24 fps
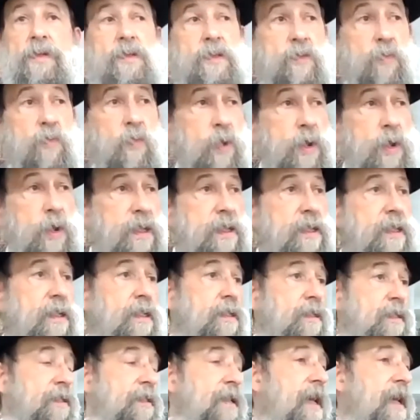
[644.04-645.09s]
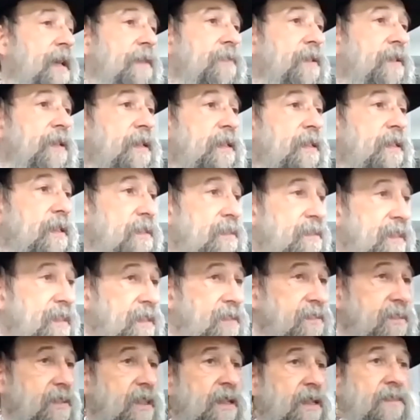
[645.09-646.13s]
work,
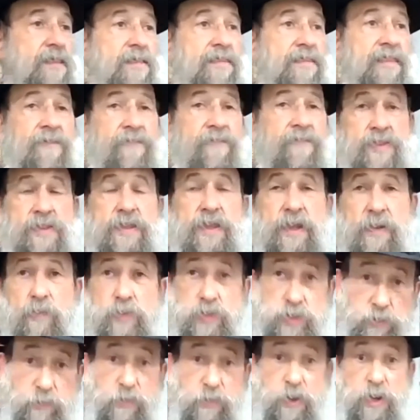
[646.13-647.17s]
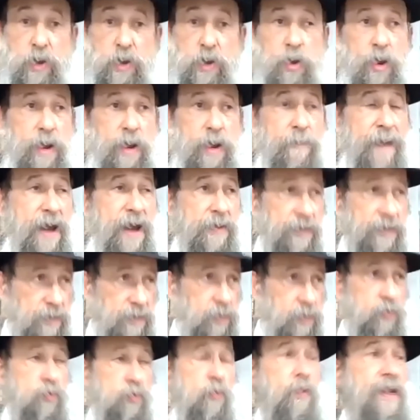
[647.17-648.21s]
6 years, the 7th year, which we're going to learn about it
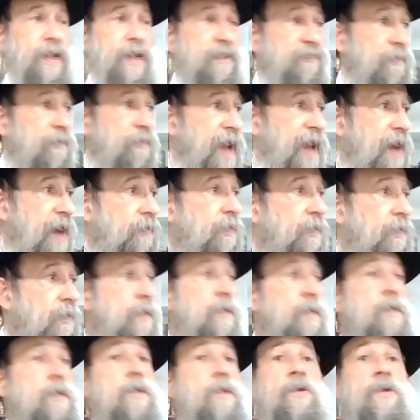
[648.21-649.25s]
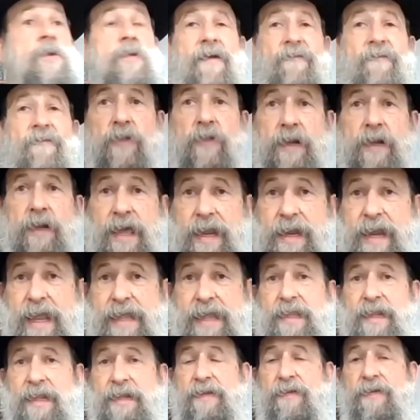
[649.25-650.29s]
in 2 weeks from now. You
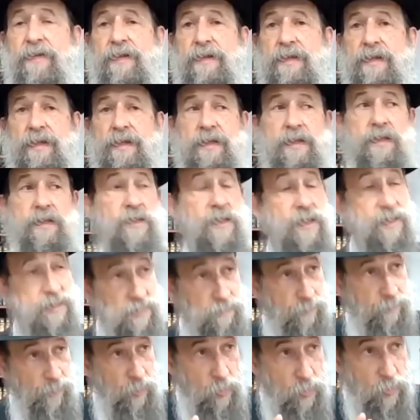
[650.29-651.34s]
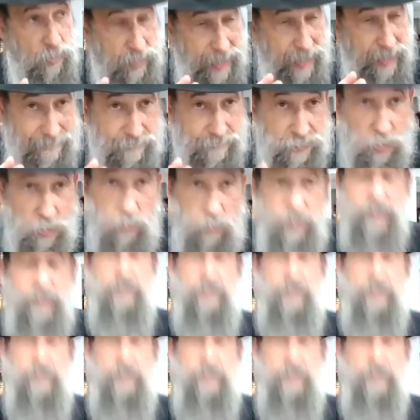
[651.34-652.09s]
let this comes only